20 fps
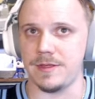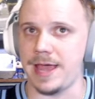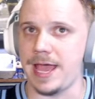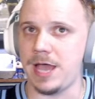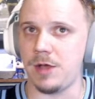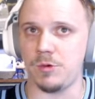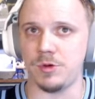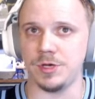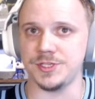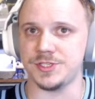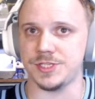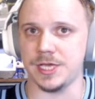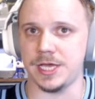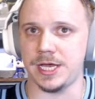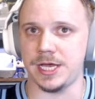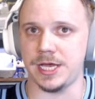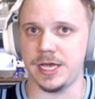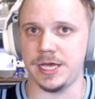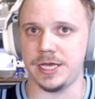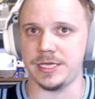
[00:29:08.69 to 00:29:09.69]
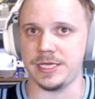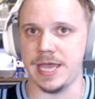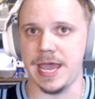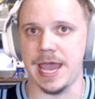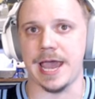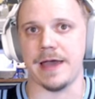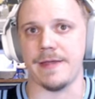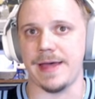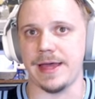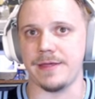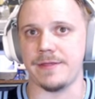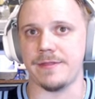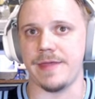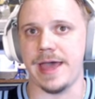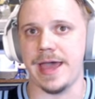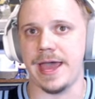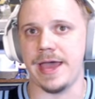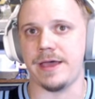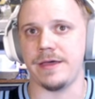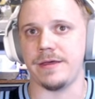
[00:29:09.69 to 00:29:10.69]
That was uh yeah, that
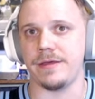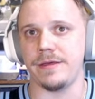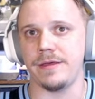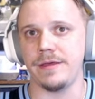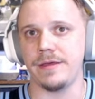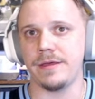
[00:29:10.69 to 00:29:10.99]
that